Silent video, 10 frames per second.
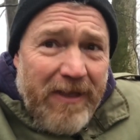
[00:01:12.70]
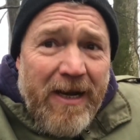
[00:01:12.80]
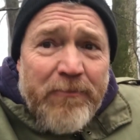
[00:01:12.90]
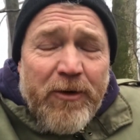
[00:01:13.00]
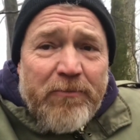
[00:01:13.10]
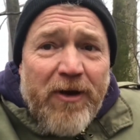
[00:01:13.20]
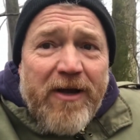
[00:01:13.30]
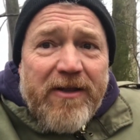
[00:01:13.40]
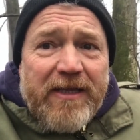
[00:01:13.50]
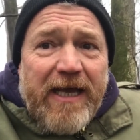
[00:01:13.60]
I'm real
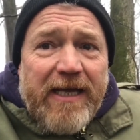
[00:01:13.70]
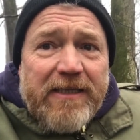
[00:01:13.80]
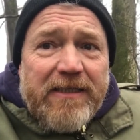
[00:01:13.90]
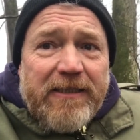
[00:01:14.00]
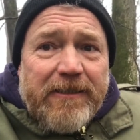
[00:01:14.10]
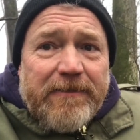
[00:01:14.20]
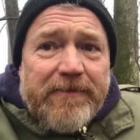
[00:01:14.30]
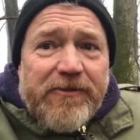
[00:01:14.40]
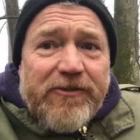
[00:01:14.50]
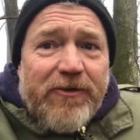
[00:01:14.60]
proud of that. Uh,
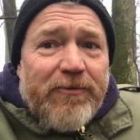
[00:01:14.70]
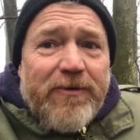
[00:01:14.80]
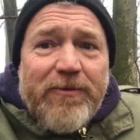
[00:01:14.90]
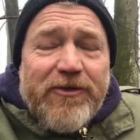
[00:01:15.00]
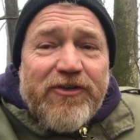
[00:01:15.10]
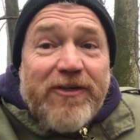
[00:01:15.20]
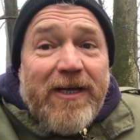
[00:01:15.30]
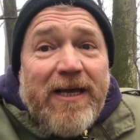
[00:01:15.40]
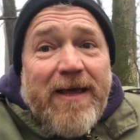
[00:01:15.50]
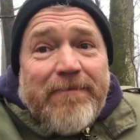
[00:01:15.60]
so just
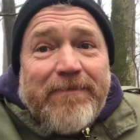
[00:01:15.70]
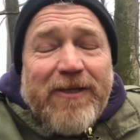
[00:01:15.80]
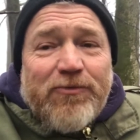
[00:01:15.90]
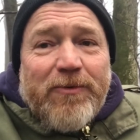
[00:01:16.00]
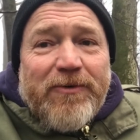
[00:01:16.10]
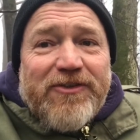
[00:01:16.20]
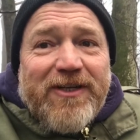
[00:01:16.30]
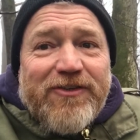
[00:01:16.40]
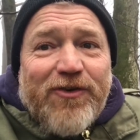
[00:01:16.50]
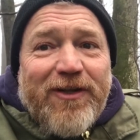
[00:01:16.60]
that's one
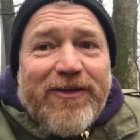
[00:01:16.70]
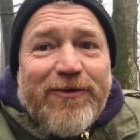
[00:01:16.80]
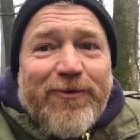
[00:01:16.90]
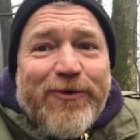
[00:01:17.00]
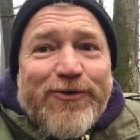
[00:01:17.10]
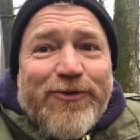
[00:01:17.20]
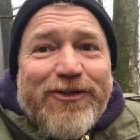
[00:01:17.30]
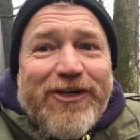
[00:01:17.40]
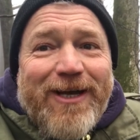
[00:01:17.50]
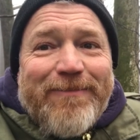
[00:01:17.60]
reason I sort of like the grocery
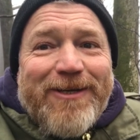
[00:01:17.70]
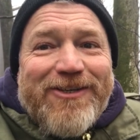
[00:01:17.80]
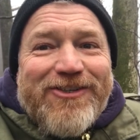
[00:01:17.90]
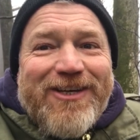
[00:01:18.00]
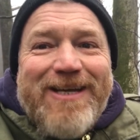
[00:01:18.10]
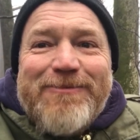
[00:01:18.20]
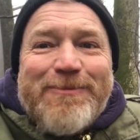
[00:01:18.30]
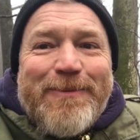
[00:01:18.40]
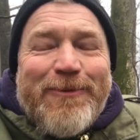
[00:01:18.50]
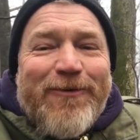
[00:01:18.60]
job because it
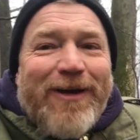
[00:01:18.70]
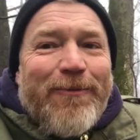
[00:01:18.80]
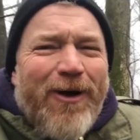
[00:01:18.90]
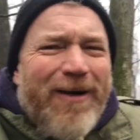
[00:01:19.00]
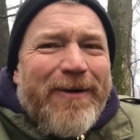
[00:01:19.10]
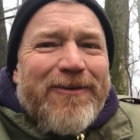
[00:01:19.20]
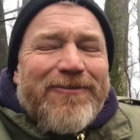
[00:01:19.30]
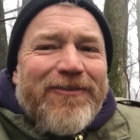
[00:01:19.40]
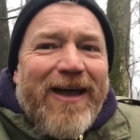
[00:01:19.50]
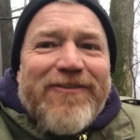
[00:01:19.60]
keeps me moving. I walk
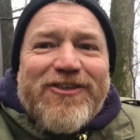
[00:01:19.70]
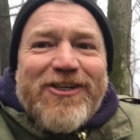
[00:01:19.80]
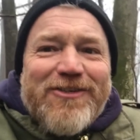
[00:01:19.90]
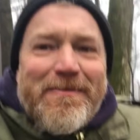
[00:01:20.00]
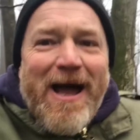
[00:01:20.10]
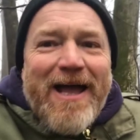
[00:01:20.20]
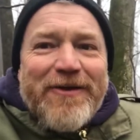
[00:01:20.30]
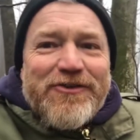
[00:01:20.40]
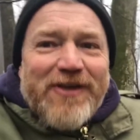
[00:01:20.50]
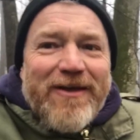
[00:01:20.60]
about five, six
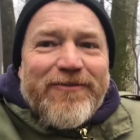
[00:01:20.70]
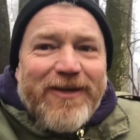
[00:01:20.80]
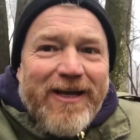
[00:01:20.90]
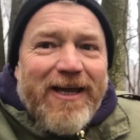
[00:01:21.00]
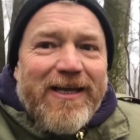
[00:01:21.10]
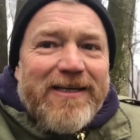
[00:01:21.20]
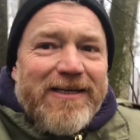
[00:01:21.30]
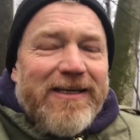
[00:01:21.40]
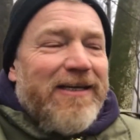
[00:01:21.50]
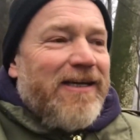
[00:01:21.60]
miles every night.
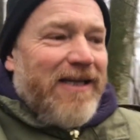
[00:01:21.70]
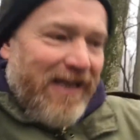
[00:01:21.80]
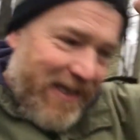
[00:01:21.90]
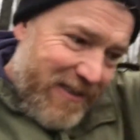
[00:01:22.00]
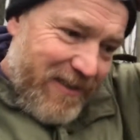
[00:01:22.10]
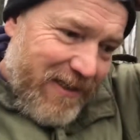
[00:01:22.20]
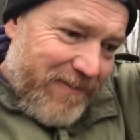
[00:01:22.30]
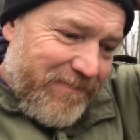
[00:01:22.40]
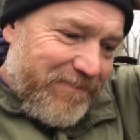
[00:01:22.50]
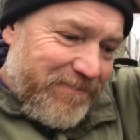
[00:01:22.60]
And
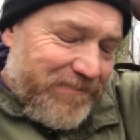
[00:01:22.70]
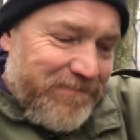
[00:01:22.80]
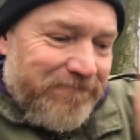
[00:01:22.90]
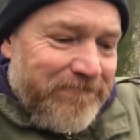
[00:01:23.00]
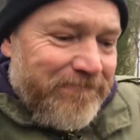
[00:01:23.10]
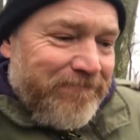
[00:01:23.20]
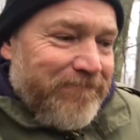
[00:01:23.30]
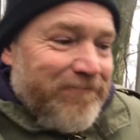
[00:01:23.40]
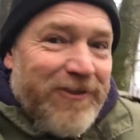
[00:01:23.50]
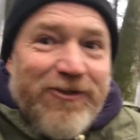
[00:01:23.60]
um,
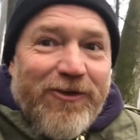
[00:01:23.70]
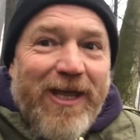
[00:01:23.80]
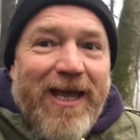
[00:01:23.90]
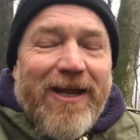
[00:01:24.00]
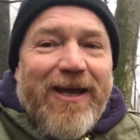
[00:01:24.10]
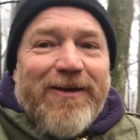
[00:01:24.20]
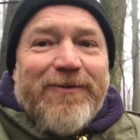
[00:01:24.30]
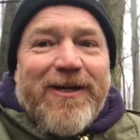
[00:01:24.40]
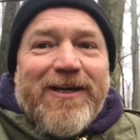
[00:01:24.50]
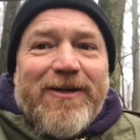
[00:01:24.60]
so, yeah, I
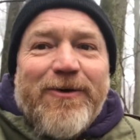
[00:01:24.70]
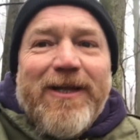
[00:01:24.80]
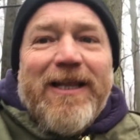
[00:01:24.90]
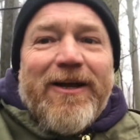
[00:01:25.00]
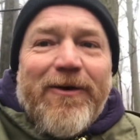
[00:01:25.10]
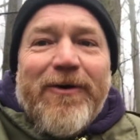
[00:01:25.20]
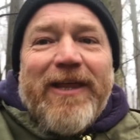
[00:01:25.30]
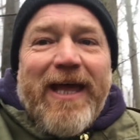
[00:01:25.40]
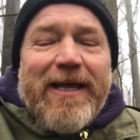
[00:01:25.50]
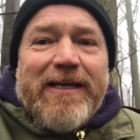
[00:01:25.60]
don't want to quite let go of
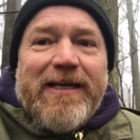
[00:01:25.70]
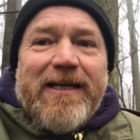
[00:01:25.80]
that.